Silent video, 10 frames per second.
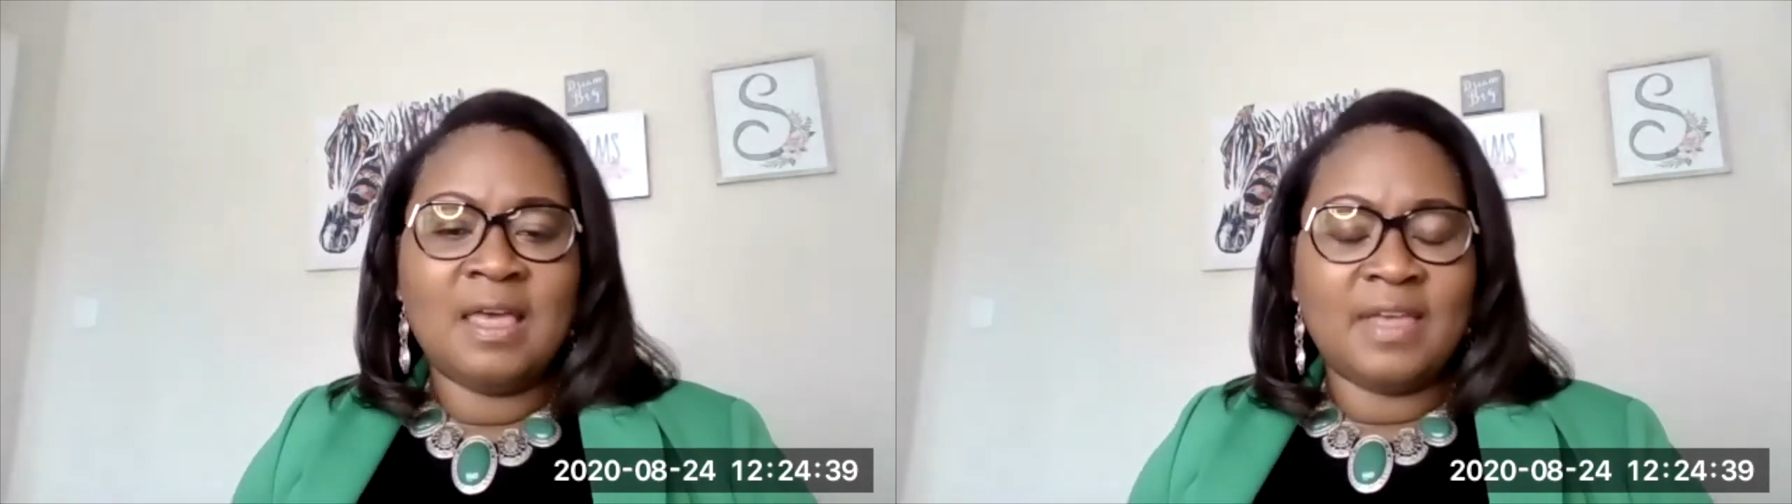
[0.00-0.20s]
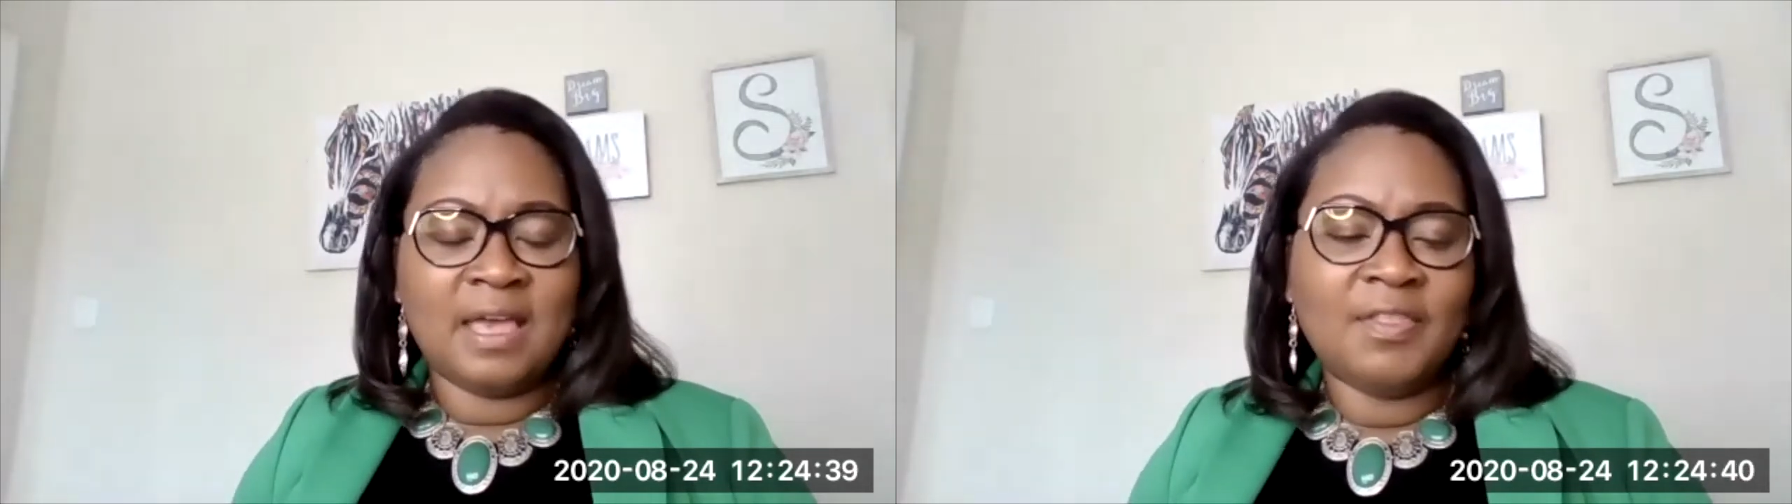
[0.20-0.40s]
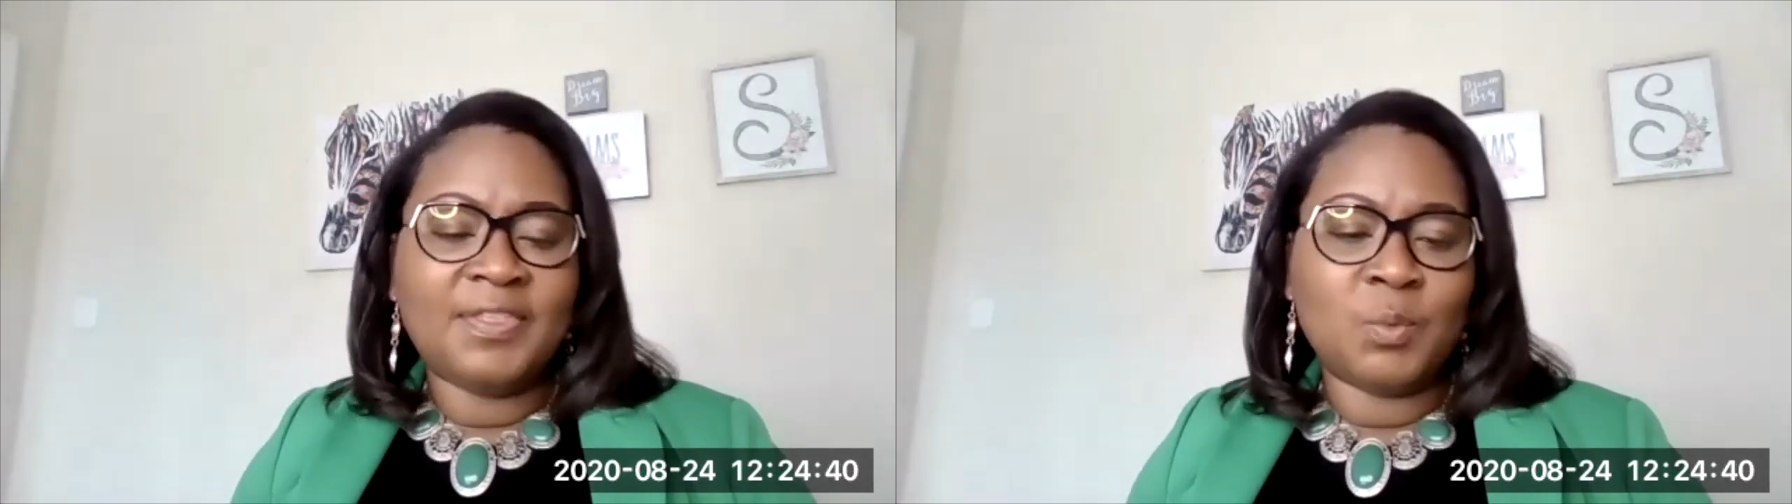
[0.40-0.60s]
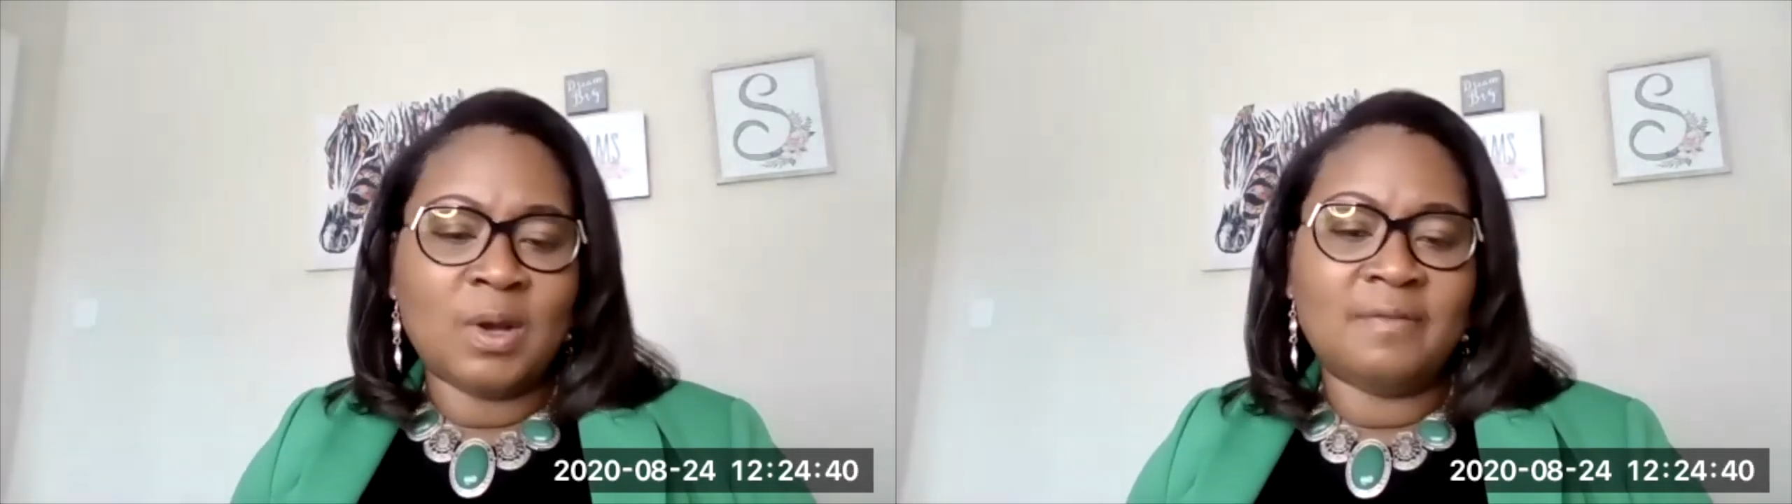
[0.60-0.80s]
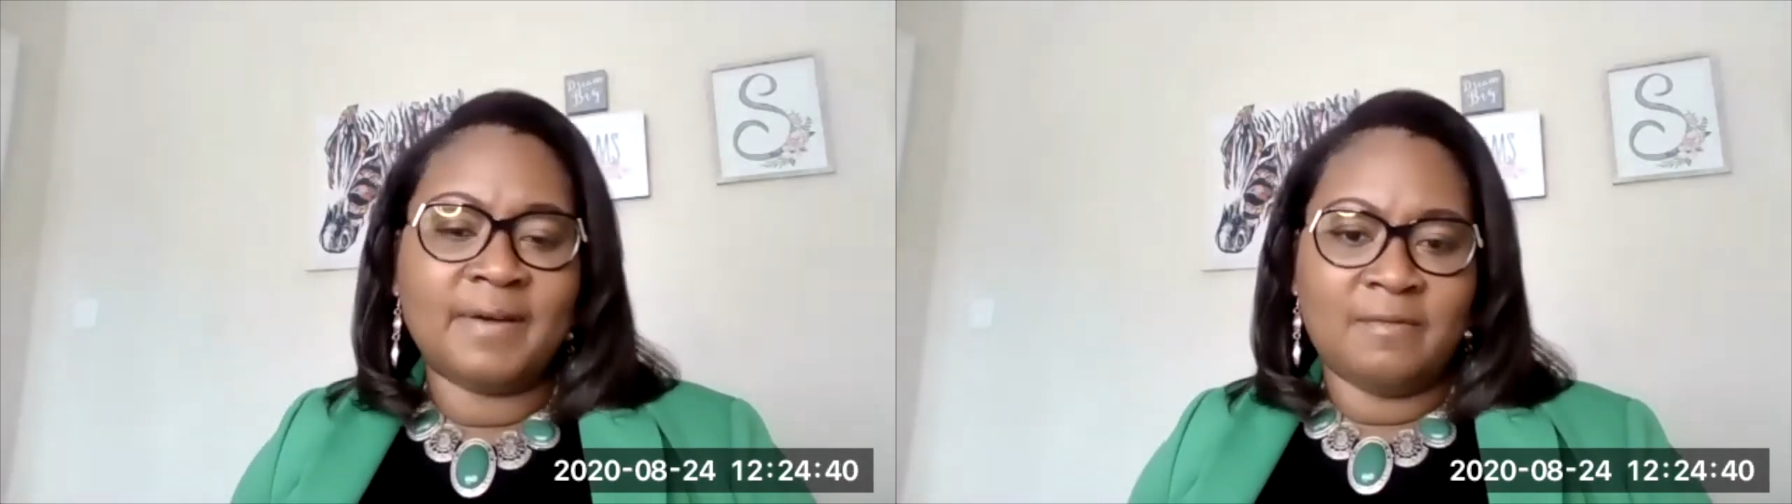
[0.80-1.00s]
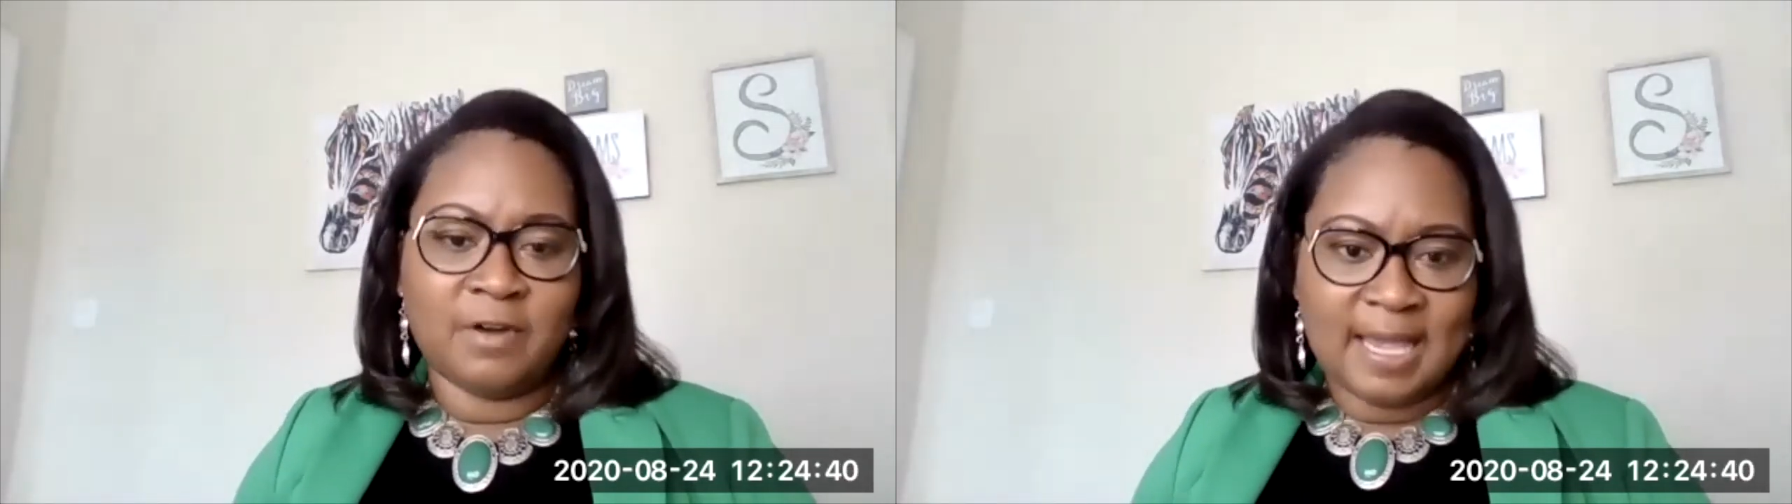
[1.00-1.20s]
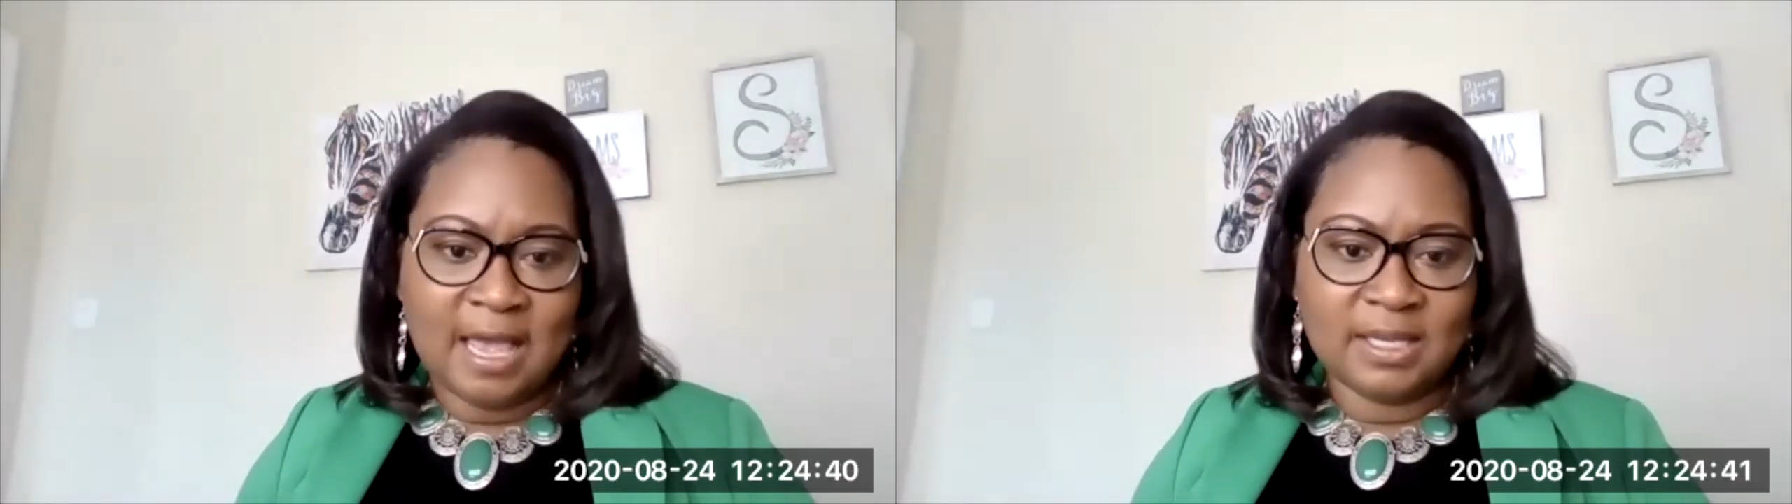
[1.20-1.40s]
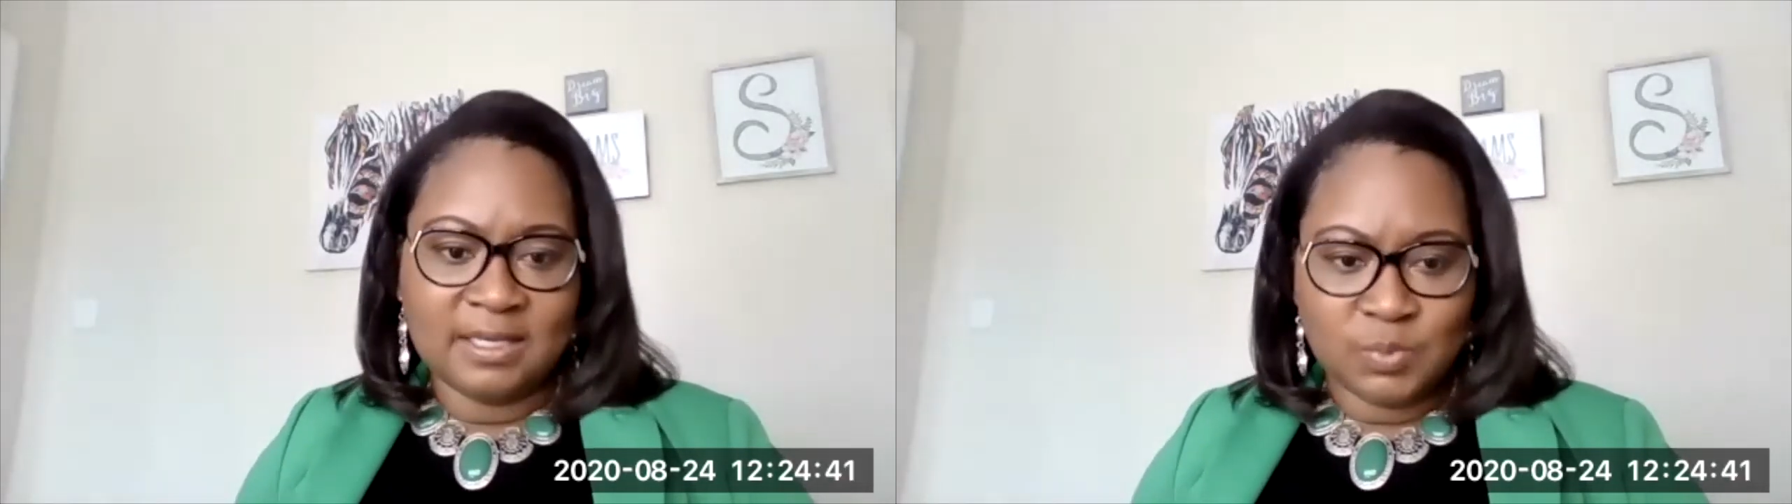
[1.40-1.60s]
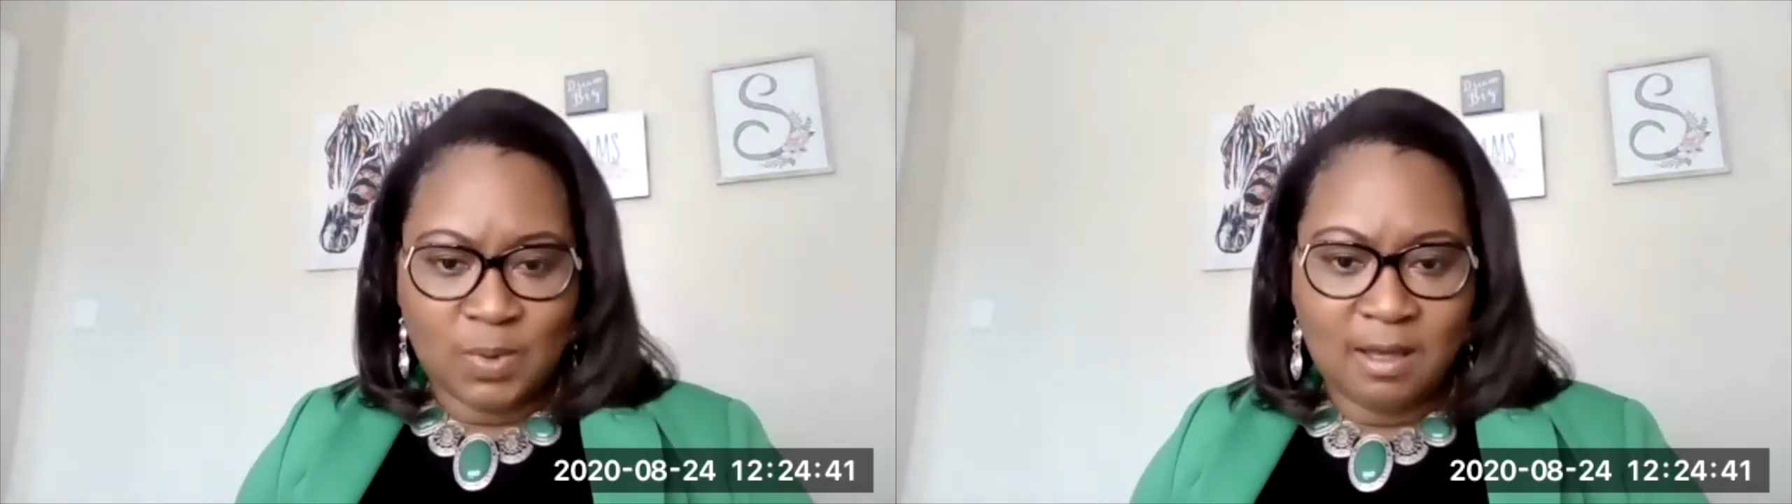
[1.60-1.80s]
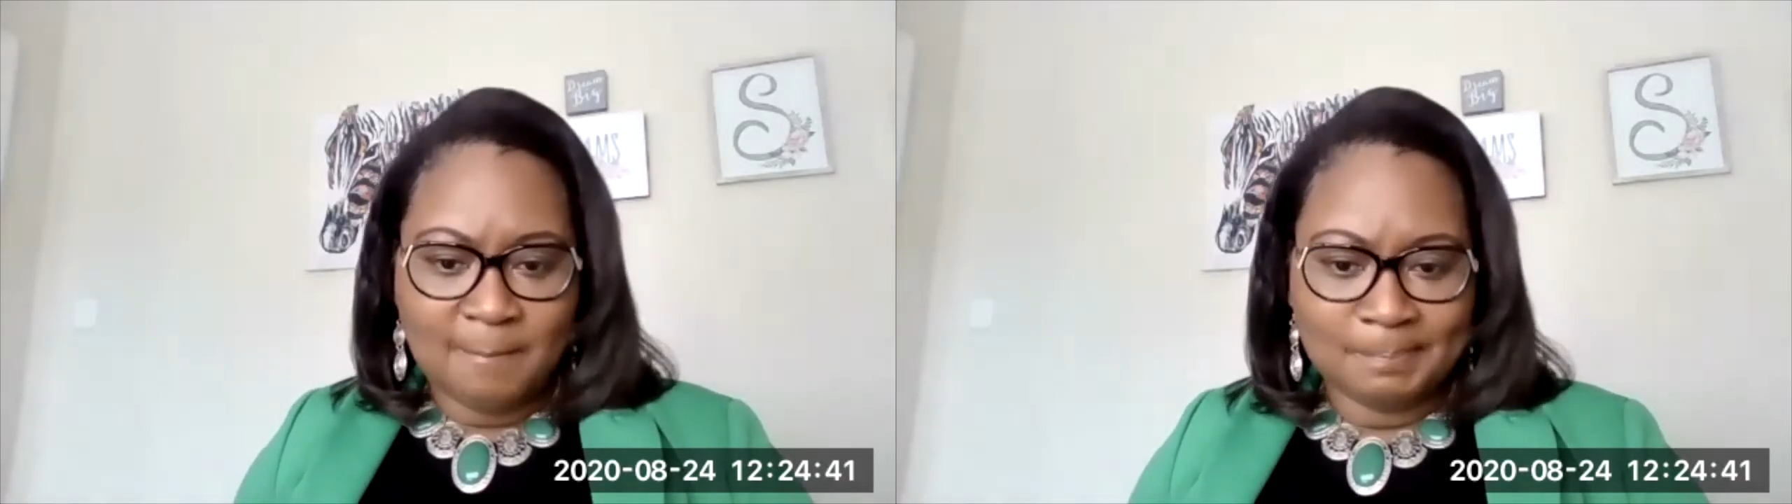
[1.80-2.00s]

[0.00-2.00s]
the health and welfare of our county as well.